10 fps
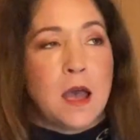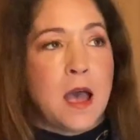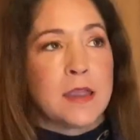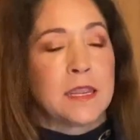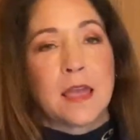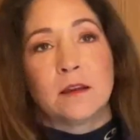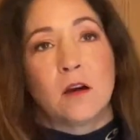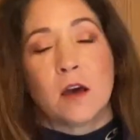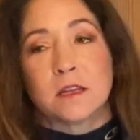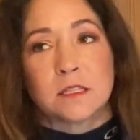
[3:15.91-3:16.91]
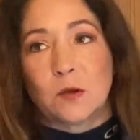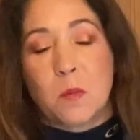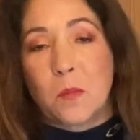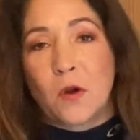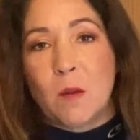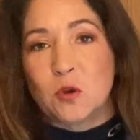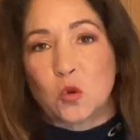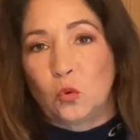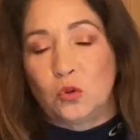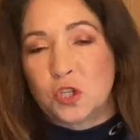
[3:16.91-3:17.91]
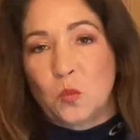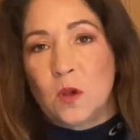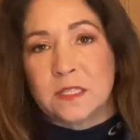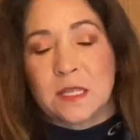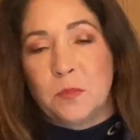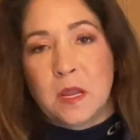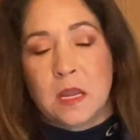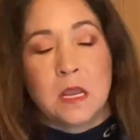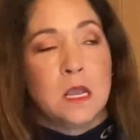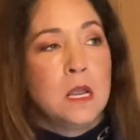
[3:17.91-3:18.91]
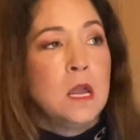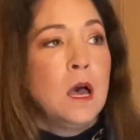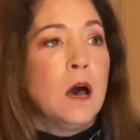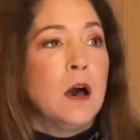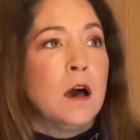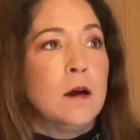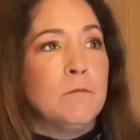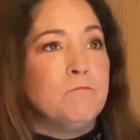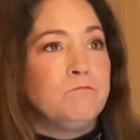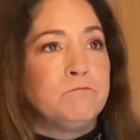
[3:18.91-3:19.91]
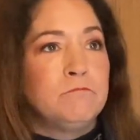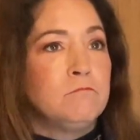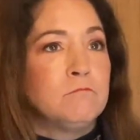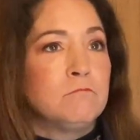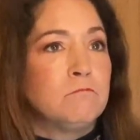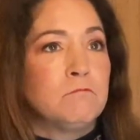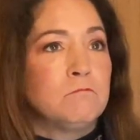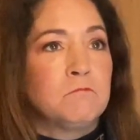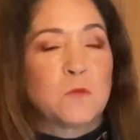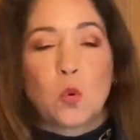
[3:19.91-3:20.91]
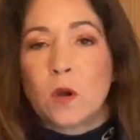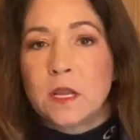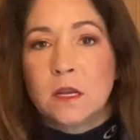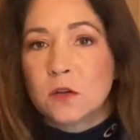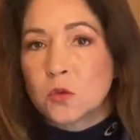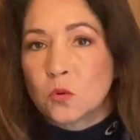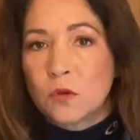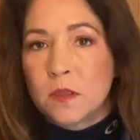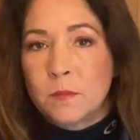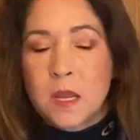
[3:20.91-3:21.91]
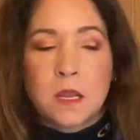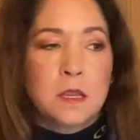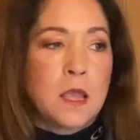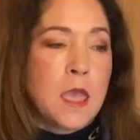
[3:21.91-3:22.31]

I can't honestly remember how much older she was than me. 20 years older than me.